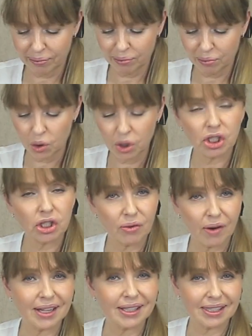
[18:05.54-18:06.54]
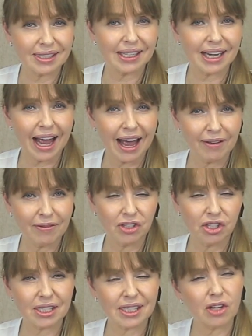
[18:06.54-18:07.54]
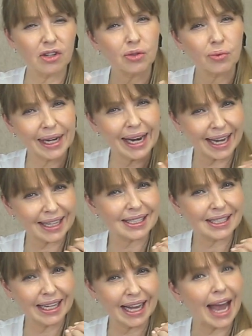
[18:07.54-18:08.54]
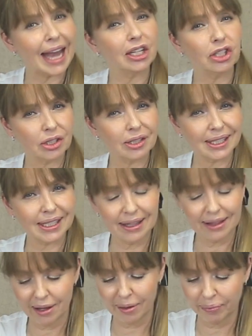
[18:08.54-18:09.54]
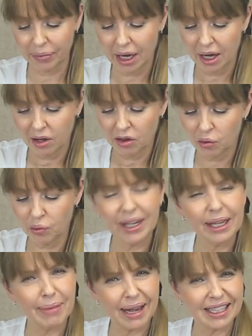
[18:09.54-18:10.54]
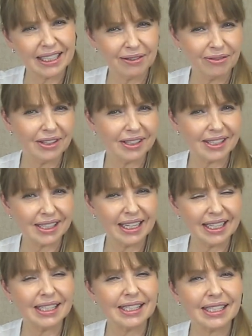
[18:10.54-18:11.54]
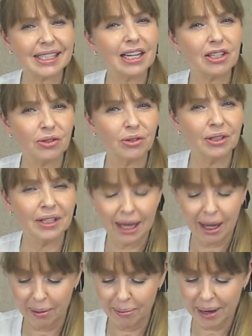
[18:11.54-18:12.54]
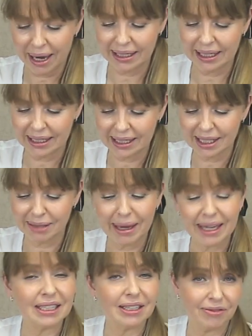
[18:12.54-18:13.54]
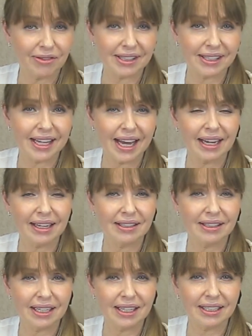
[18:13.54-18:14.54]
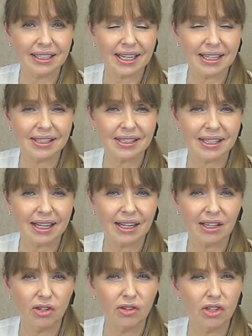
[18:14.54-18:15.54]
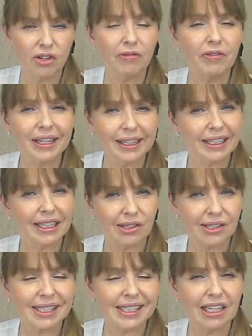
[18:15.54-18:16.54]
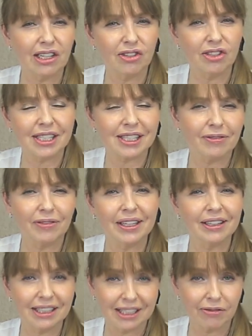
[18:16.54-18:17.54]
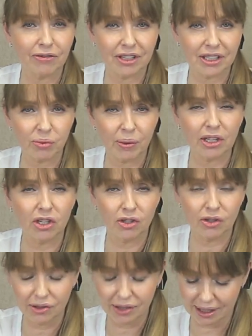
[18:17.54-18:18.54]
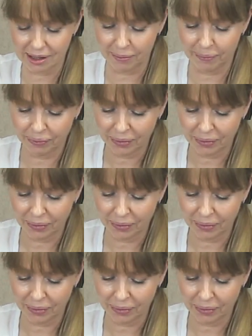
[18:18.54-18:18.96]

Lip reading: moisturizers that have just those relaxing agents in them that really make a difference. And it's subtle, but it does make a difference. And it does, you feel it in your skin. You just feel the difference when you use them.